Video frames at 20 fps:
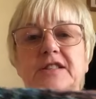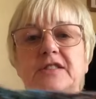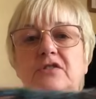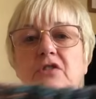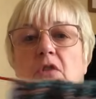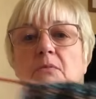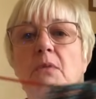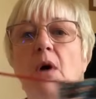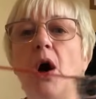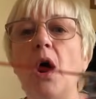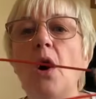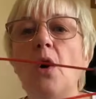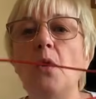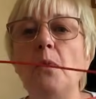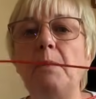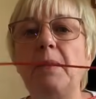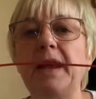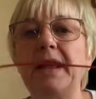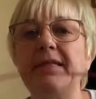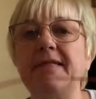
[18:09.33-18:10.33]
So I'm
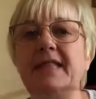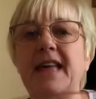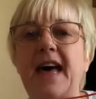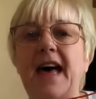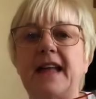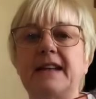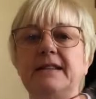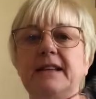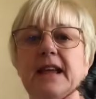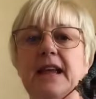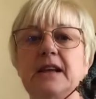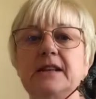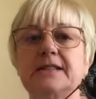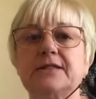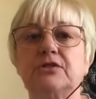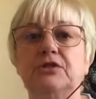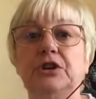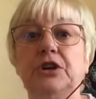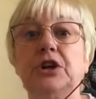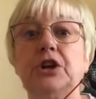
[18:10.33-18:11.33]
hoping then it's
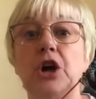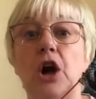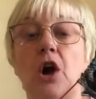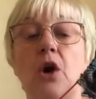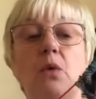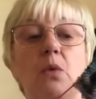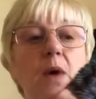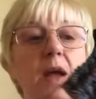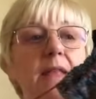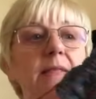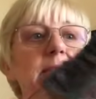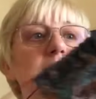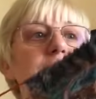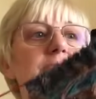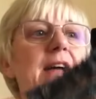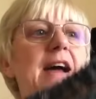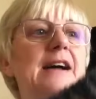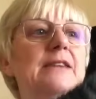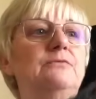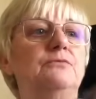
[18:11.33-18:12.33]
going to go in the
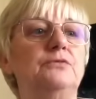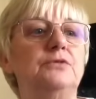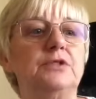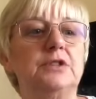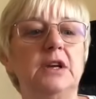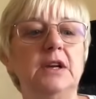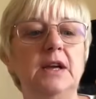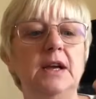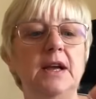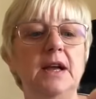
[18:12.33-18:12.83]
round.